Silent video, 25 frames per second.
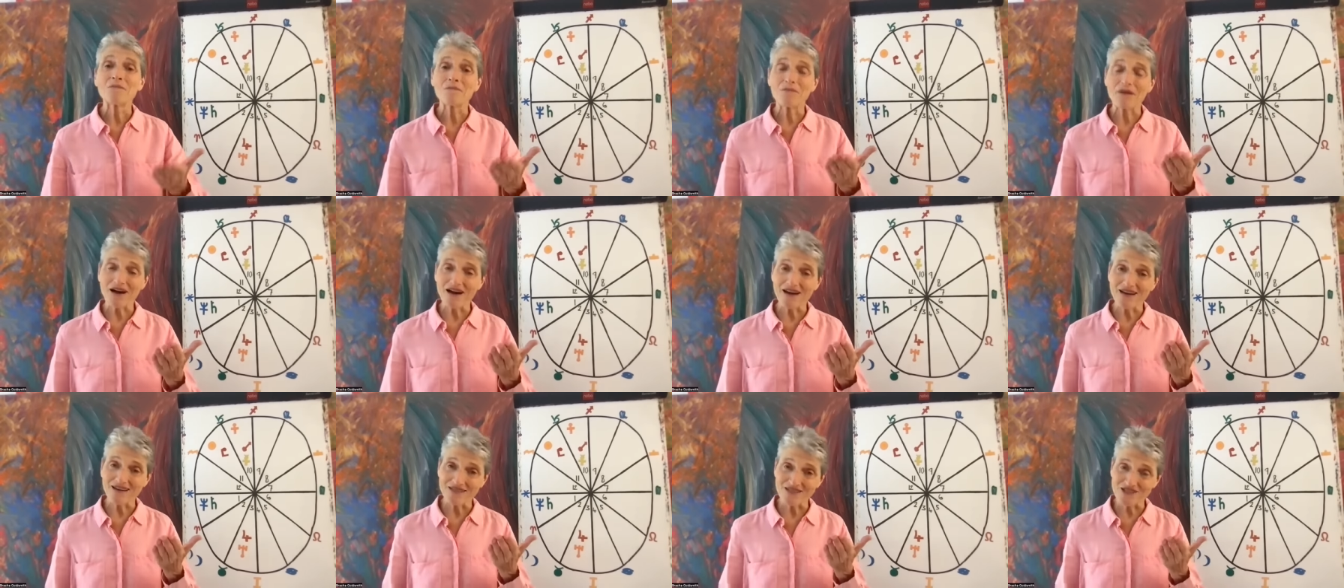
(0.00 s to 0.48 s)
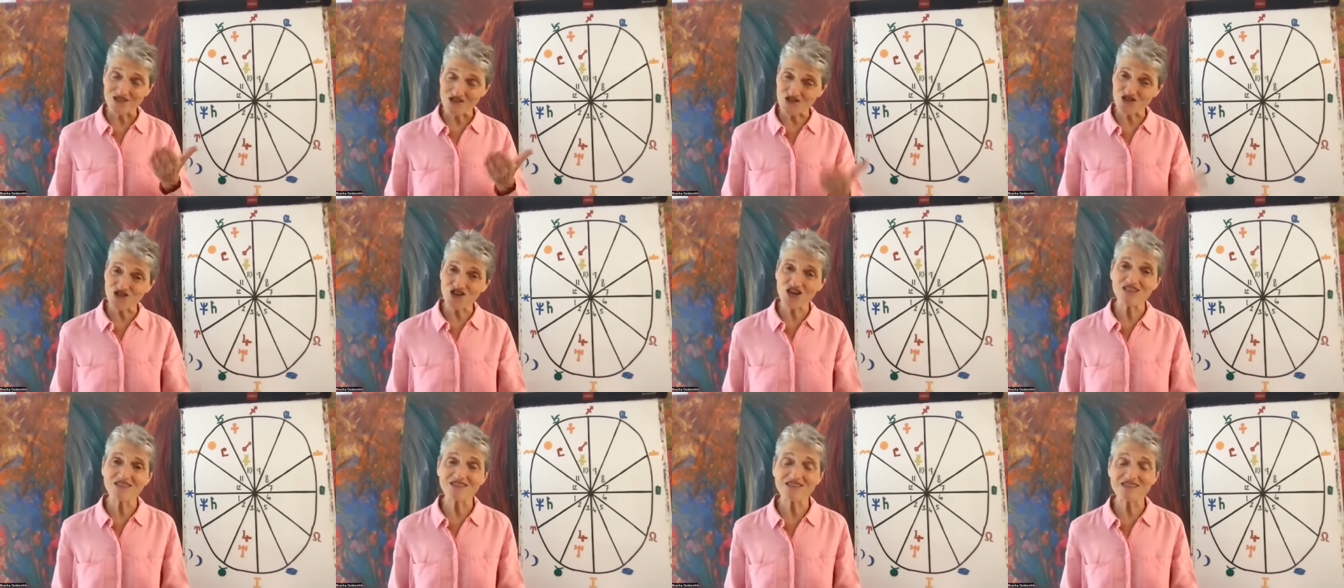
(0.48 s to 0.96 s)
by
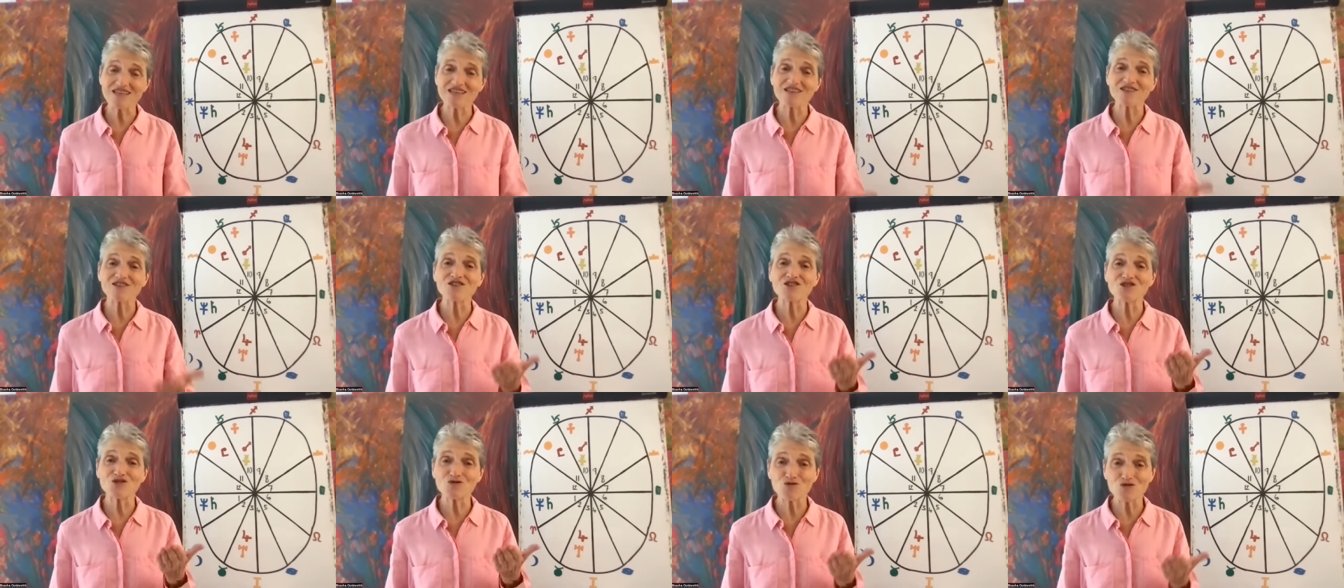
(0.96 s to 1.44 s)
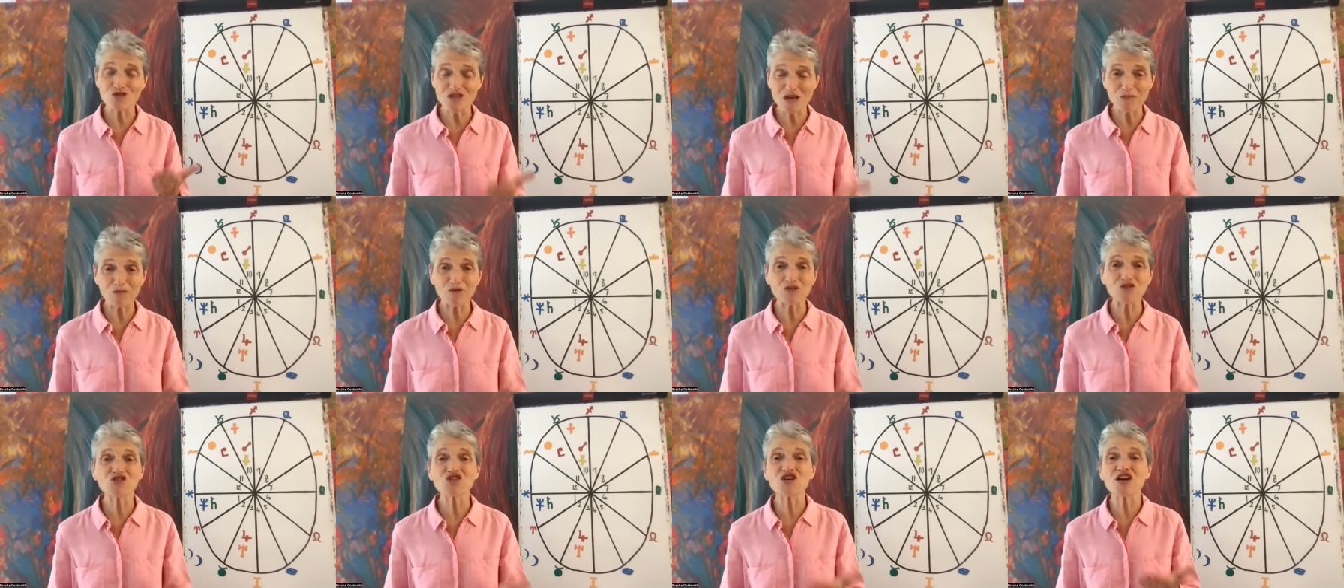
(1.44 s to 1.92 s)
suggesting that you
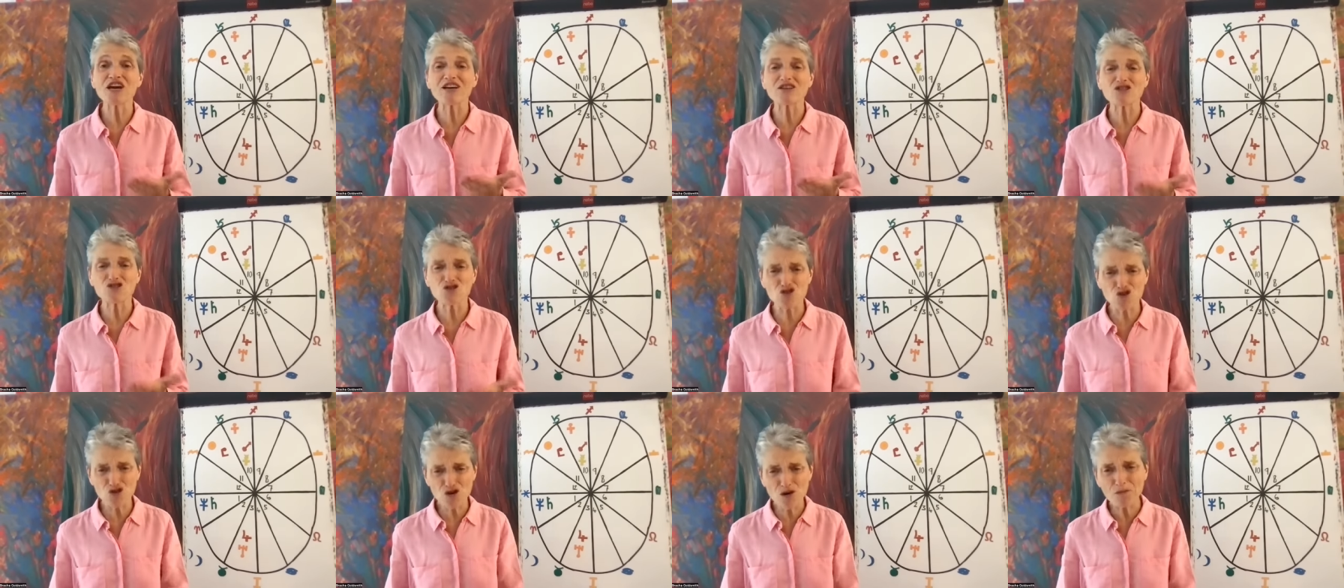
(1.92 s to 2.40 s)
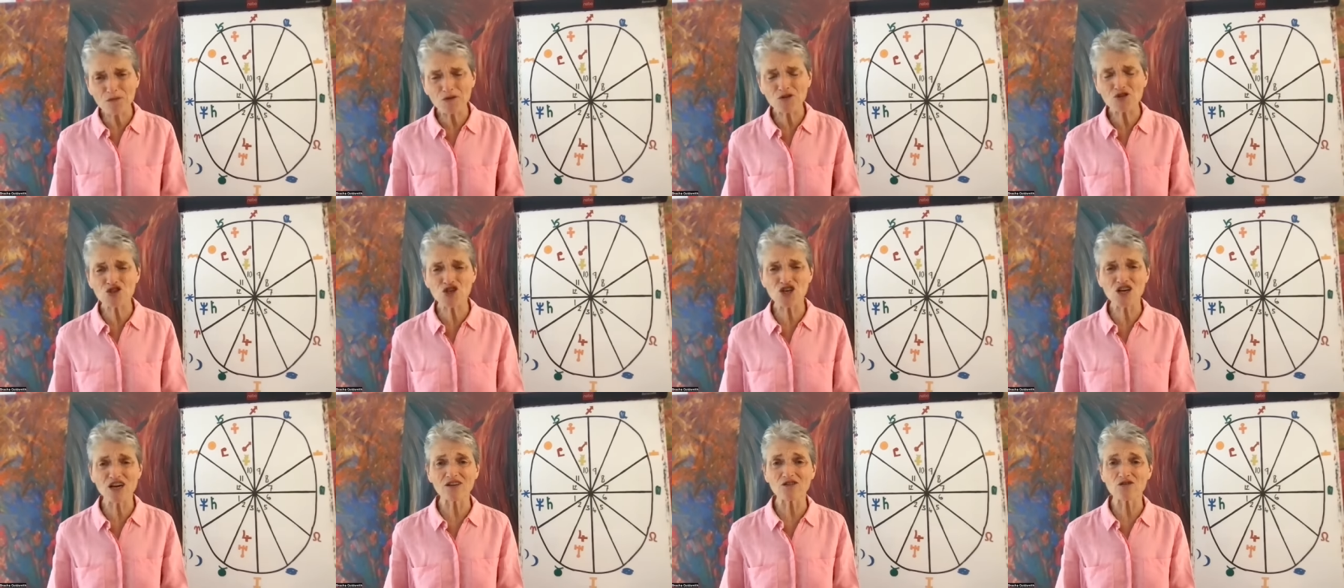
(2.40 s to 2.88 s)
double check, triple
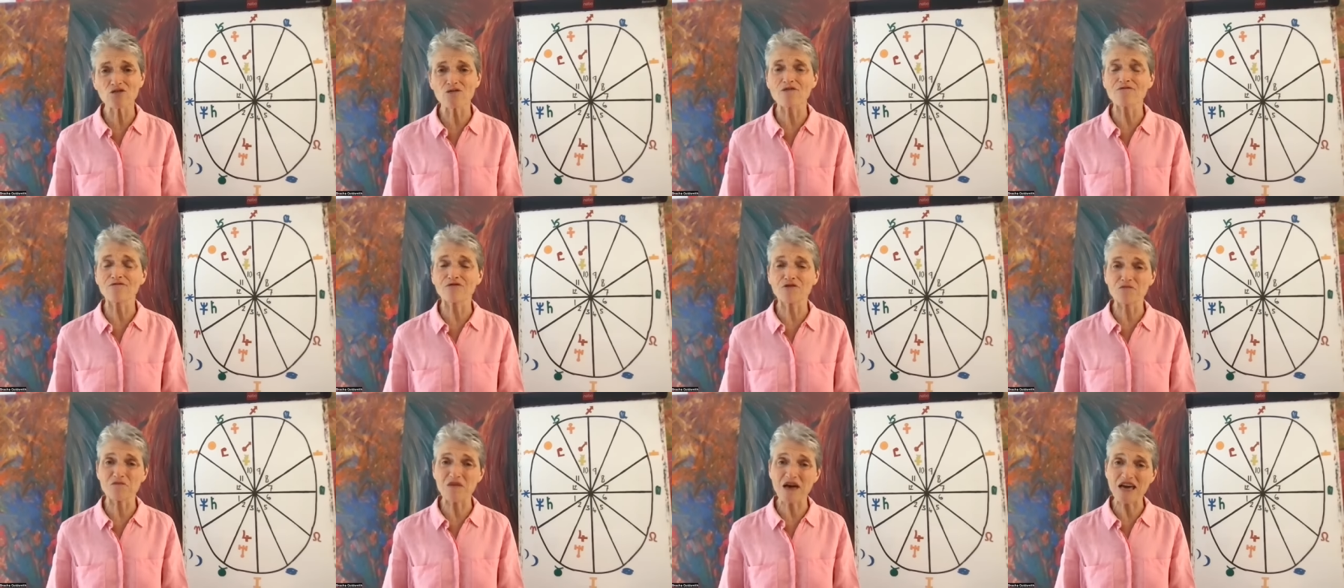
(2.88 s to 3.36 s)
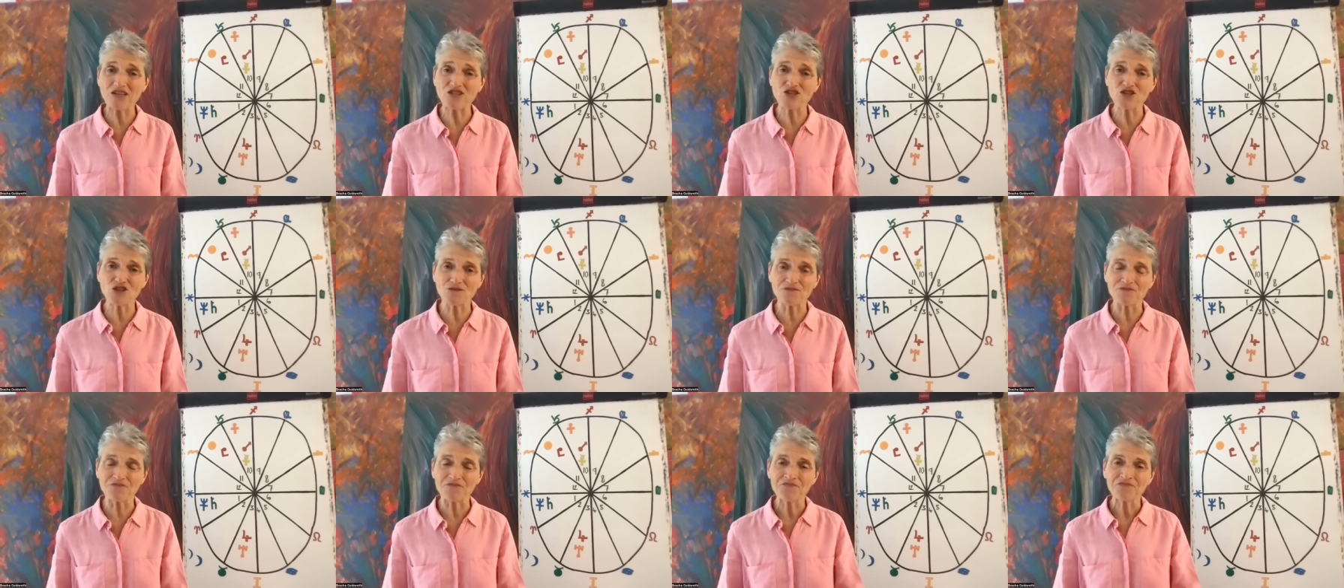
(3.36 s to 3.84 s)
check your
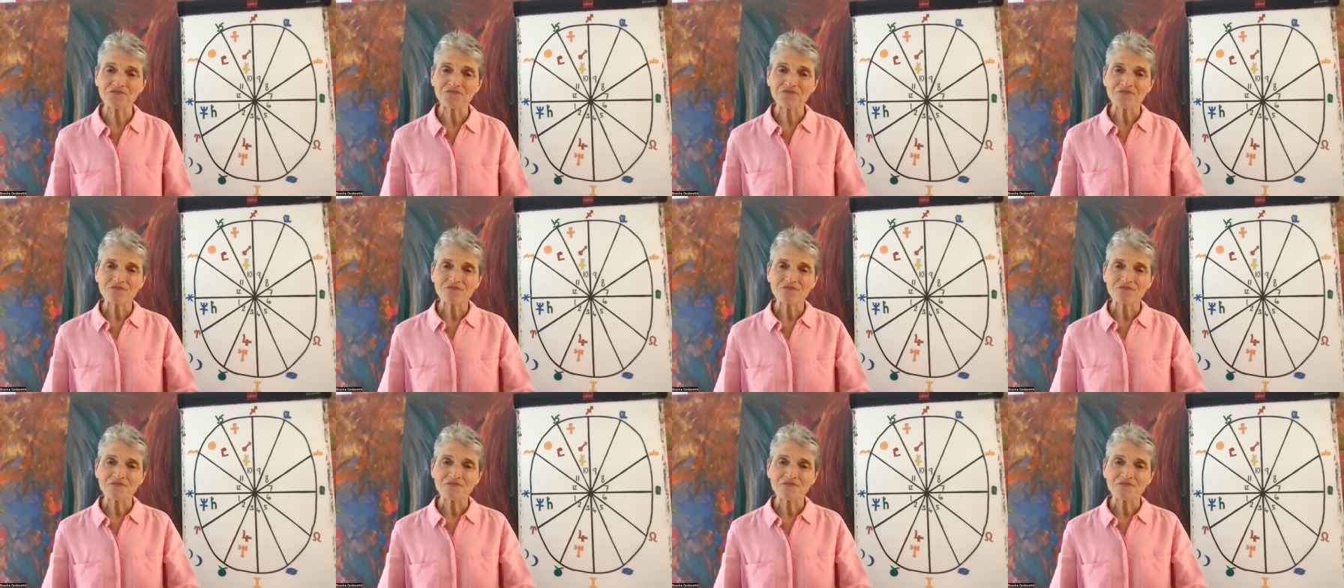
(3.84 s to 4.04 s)
information